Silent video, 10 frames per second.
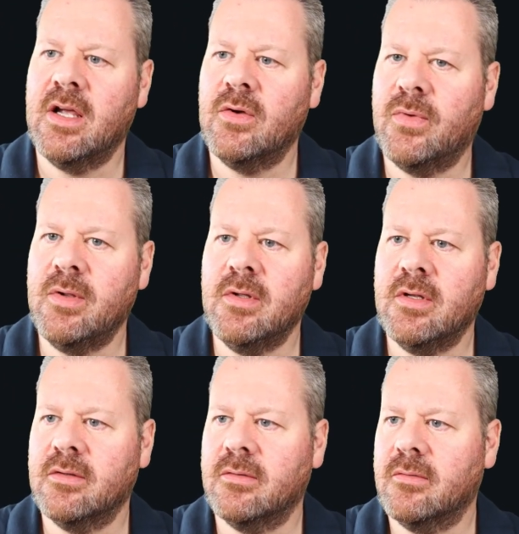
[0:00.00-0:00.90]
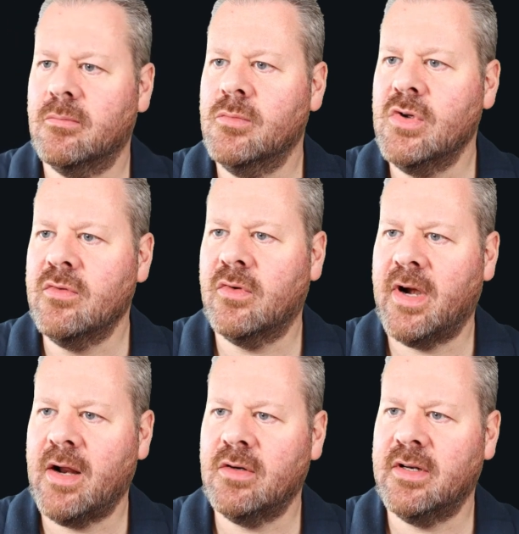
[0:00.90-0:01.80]
If we move
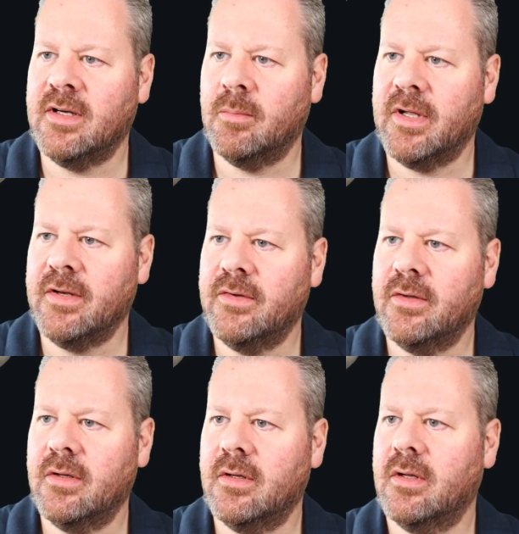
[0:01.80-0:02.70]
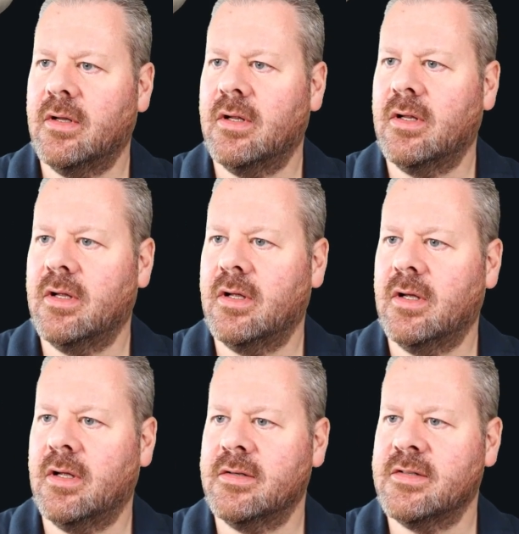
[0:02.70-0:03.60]
around a little bit
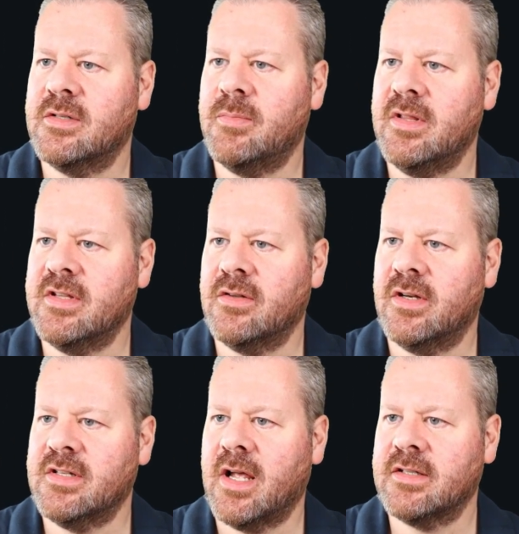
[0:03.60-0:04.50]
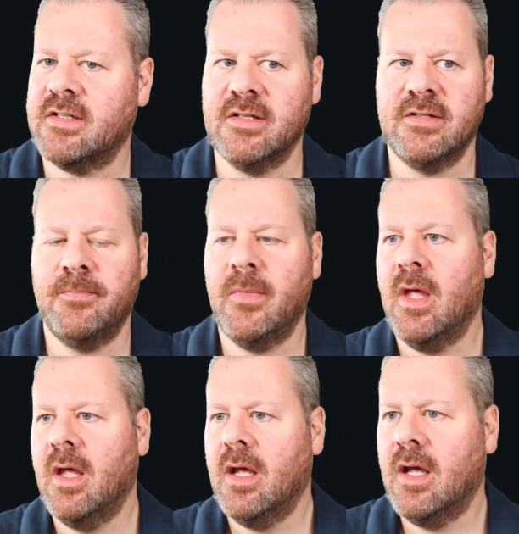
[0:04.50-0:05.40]
and spin this on its axis,
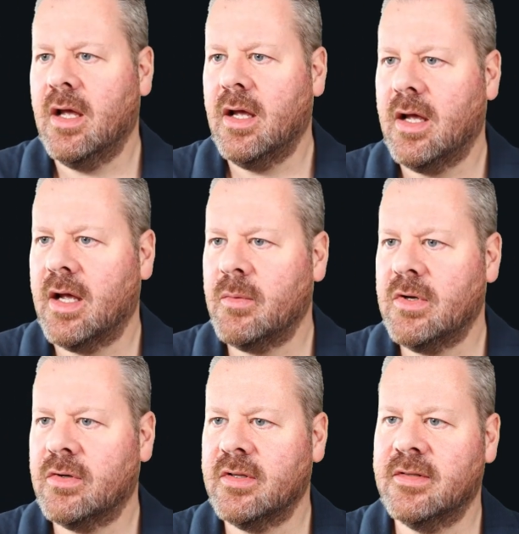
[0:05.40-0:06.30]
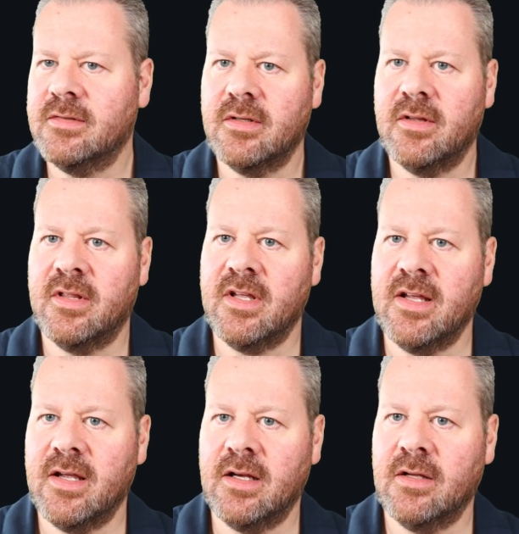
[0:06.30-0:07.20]
and we look at
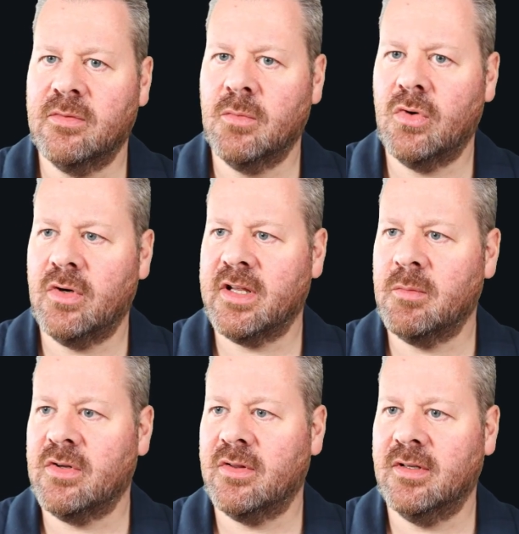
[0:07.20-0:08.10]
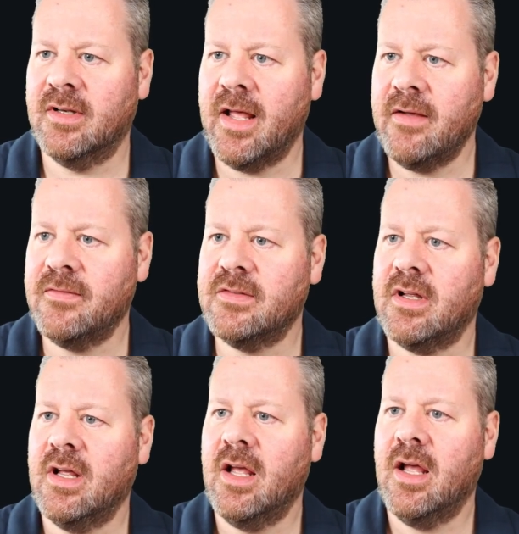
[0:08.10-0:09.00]
the iliofemoral ligament on the left,
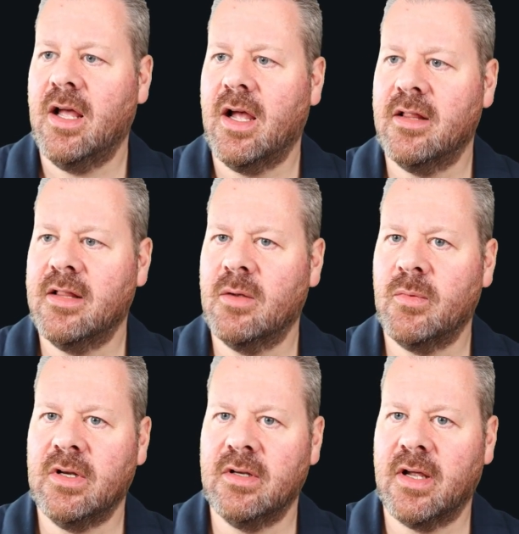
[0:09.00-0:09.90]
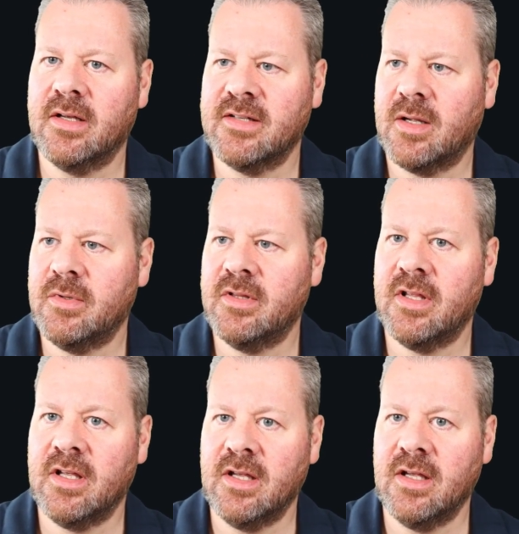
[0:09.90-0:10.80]
and then we examine
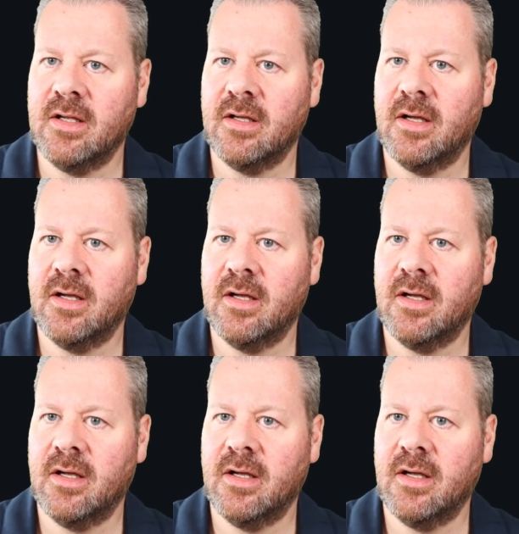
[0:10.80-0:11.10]
the